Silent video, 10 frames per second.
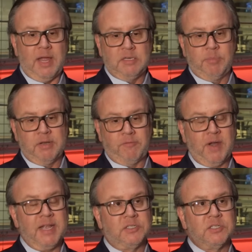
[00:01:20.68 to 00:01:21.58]
like to bring
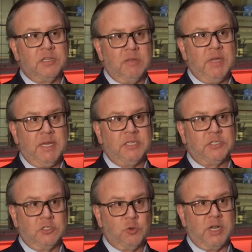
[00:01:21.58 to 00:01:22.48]
Francis to the Middle
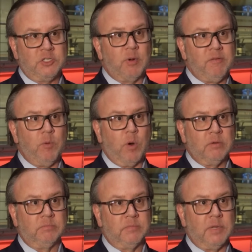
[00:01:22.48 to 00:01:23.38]
East in 2024.
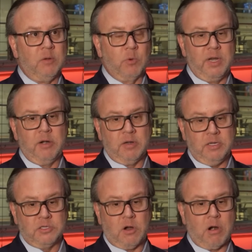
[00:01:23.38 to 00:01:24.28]
And we're here in
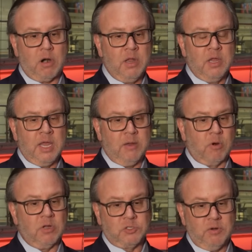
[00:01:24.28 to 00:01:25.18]
Qatar, and we're
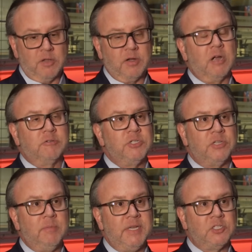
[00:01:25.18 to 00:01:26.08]
also in other countries
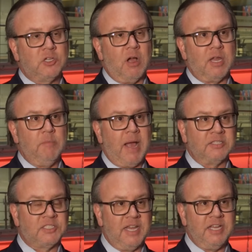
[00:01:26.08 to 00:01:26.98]
in the Middle East talking
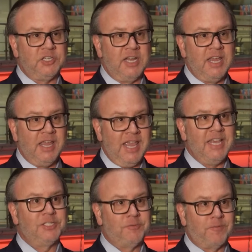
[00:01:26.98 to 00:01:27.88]
about staging
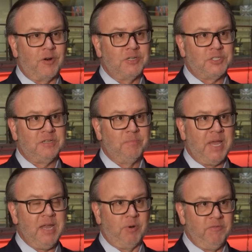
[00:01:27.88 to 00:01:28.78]
his first
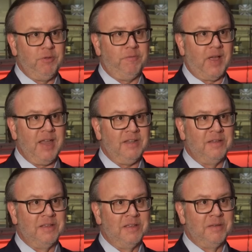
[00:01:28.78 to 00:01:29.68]
pay-per-view fight
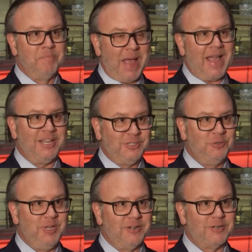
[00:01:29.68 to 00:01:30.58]
back in
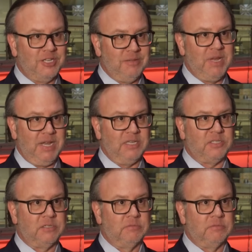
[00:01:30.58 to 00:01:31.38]
2 years in the Middle East.